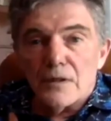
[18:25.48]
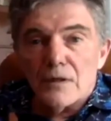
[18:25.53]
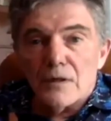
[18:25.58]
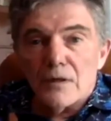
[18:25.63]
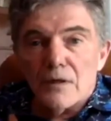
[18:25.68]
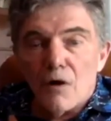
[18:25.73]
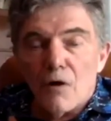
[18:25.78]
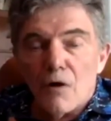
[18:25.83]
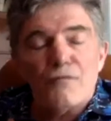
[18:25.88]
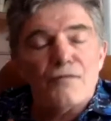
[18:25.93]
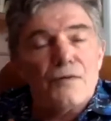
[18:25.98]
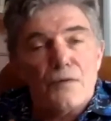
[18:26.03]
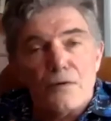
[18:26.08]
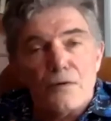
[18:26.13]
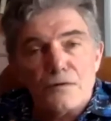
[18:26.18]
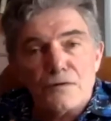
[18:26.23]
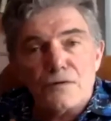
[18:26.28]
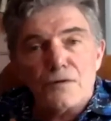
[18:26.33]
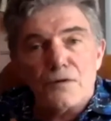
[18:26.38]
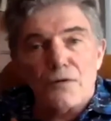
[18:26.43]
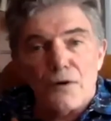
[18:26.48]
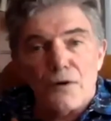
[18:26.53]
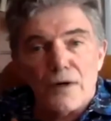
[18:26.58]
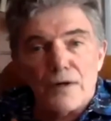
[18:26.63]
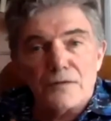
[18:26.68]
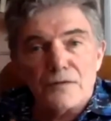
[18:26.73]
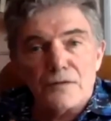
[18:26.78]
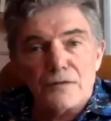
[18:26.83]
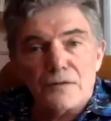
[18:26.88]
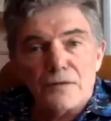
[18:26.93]
over those
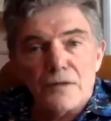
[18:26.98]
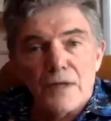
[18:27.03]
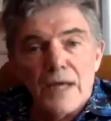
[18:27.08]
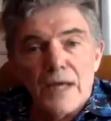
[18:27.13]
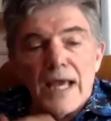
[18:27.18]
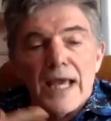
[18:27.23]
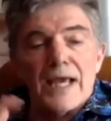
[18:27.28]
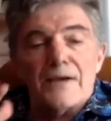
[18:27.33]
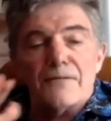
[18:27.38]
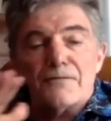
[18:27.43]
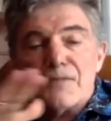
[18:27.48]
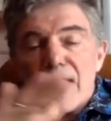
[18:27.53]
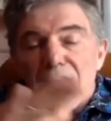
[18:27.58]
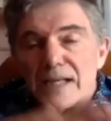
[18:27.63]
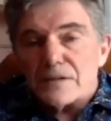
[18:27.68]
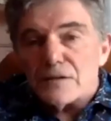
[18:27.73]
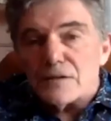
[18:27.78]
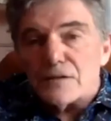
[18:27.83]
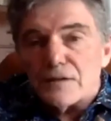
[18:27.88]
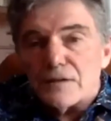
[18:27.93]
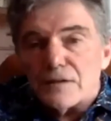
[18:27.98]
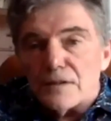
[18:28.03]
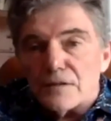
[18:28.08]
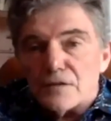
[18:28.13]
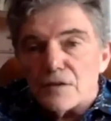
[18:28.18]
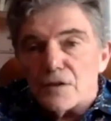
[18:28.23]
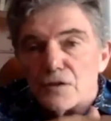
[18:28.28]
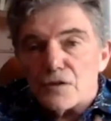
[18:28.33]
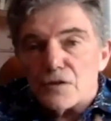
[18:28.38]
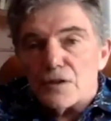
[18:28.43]
thoughts. If that's a
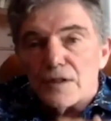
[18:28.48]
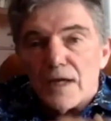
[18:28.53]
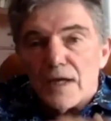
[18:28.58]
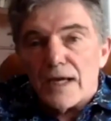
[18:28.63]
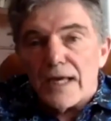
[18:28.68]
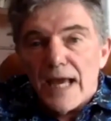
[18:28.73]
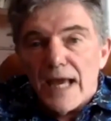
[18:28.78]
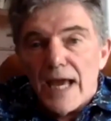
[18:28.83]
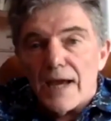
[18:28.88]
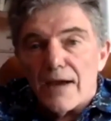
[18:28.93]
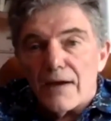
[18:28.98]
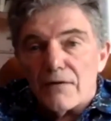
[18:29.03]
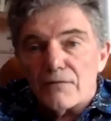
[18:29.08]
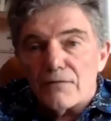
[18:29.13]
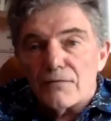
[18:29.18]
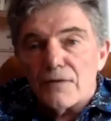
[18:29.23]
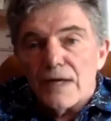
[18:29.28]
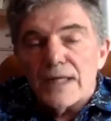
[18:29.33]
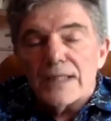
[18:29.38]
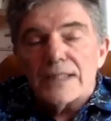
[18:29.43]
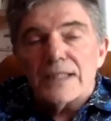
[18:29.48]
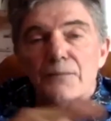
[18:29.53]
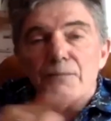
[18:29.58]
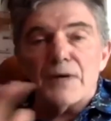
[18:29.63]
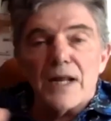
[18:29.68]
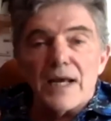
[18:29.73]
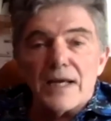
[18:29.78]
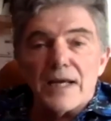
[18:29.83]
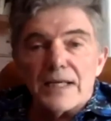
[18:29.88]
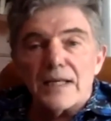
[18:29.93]
decision I have, then
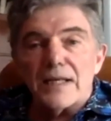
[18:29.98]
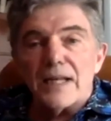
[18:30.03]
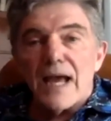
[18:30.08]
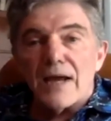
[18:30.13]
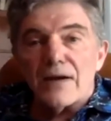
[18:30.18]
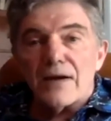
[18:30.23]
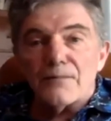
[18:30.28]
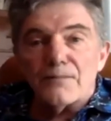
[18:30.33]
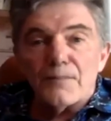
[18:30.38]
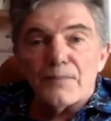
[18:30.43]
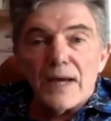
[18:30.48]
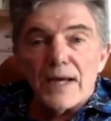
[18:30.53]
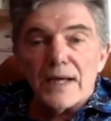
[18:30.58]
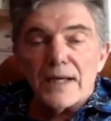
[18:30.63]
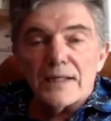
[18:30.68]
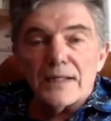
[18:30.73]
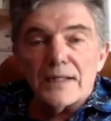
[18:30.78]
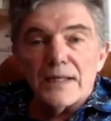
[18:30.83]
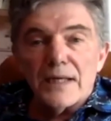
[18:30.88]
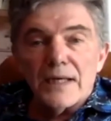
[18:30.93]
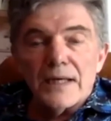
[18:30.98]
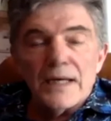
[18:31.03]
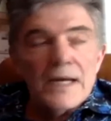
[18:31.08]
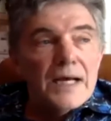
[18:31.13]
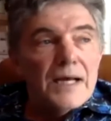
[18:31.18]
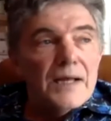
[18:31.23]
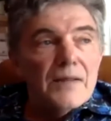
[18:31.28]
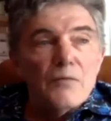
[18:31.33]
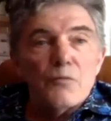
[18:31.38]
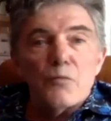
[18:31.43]
when I get out of bed,
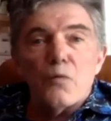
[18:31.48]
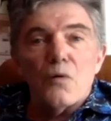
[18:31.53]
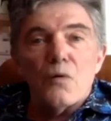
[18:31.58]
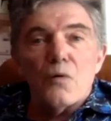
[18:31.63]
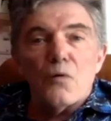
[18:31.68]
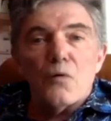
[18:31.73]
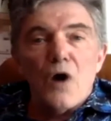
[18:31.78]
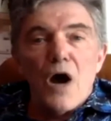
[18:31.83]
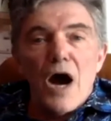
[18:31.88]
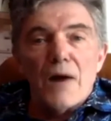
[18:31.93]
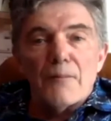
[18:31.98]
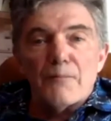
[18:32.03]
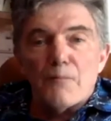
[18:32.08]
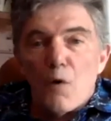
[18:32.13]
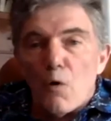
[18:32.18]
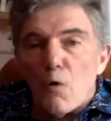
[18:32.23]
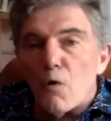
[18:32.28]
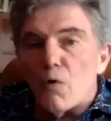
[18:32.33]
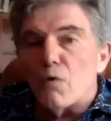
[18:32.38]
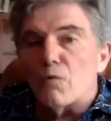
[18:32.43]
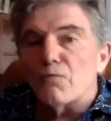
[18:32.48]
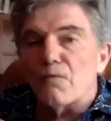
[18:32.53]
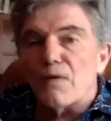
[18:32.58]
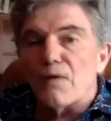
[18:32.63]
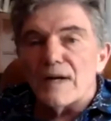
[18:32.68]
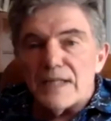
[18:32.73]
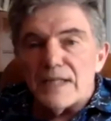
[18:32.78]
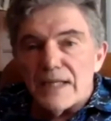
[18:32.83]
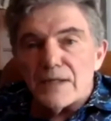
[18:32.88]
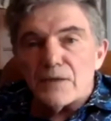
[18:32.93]
I'm
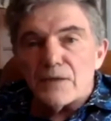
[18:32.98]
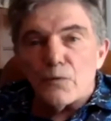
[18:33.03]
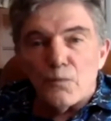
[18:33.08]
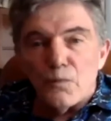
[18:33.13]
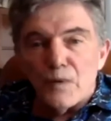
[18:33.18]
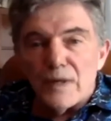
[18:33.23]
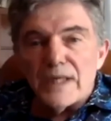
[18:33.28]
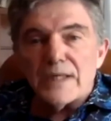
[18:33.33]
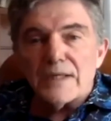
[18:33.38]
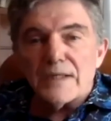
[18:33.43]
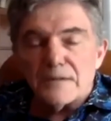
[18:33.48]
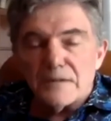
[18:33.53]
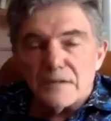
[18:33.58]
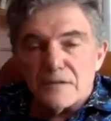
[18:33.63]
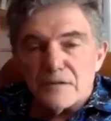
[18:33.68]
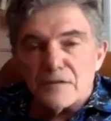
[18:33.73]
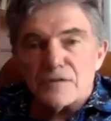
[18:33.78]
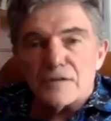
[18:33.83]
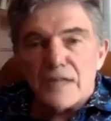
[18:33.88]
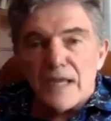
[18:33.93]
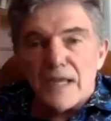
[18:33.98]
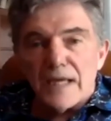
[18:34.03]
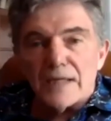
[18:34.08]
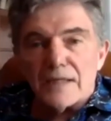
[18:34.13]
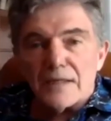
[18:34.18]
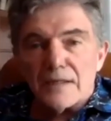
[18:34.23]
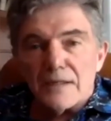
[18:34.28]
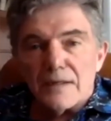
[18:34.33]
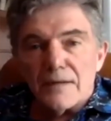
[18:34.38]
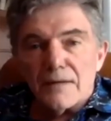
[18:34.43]
already in a weakened state,
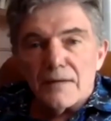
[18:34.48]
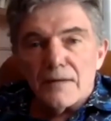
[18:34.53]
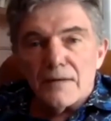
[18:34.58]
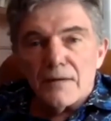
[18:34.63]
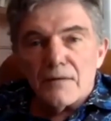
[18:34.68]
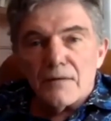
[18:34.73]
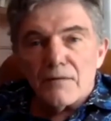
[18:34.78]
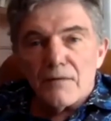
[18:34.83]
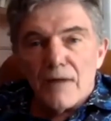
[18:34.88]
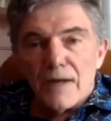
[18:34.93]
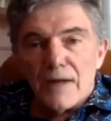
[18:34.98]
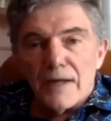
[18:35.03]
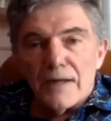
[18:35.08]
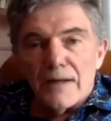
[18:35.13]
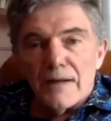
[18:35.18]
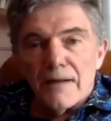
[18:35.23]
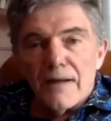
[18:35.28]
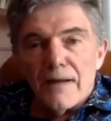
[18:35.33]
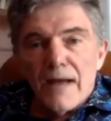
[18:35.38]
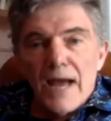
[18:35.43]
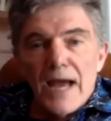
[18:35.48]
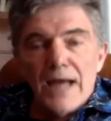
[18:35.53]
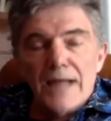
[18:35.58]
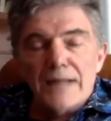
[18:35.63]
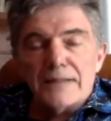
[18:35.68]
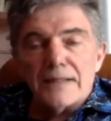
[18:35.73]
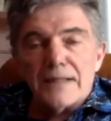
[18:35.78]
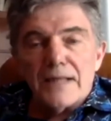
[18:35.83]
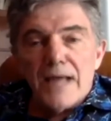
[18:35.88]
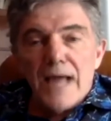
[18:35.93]
right?
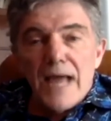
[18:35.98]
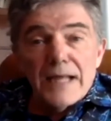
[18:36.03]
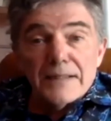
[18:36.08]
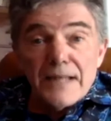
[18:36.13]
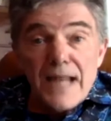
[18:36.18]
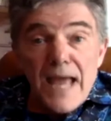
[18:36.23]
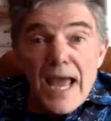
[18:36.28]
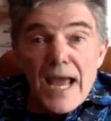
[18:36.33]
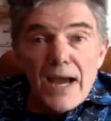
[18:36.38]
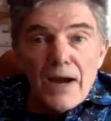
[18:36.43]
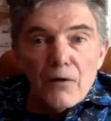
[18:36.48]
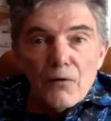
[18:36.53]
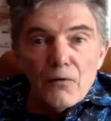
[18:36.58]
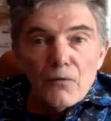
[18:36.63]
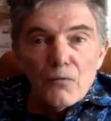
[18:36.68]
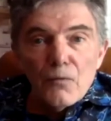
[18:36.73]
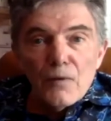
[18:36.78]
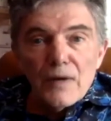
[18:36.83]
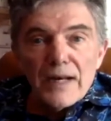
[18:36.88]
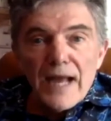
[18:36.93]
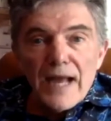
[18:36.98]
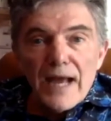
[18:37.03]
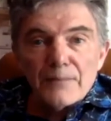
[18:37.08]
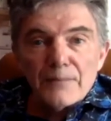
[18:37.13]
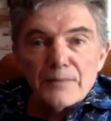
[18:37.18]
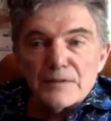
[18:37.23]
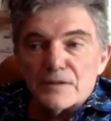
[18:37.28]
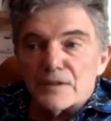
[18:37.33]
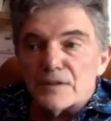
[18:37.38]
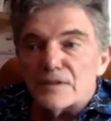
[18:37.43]
And now what
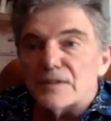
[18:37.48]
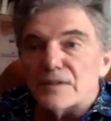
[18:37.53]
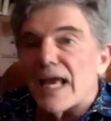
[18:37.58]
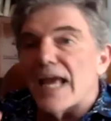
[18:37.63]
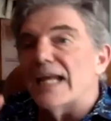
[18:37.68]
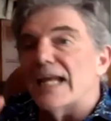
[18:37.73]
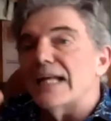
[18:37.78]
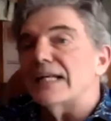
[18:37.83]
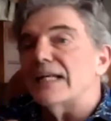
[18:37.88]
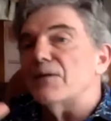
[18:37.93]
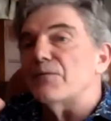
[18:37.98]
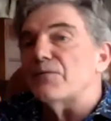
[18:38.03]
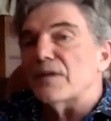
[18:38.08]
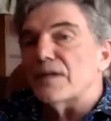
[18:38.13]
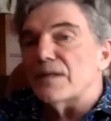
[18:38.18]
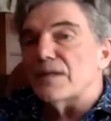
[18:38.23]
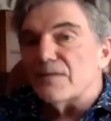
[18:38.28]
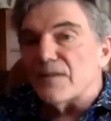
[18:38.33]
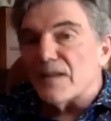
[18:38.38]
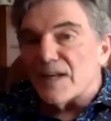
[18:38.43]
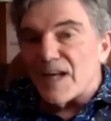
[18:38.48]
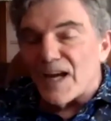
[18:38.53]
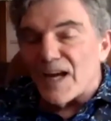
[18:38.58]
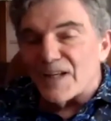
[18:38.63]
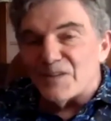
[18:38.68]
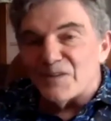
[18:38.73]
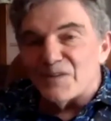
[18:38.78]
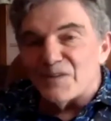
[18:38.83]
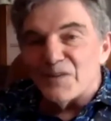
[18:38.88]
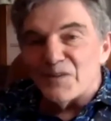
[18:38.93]
happens is anything that
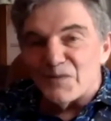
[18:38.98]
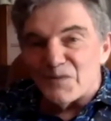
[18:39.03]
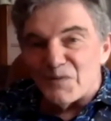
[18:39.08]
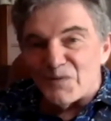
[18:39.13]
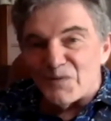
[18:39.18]
I do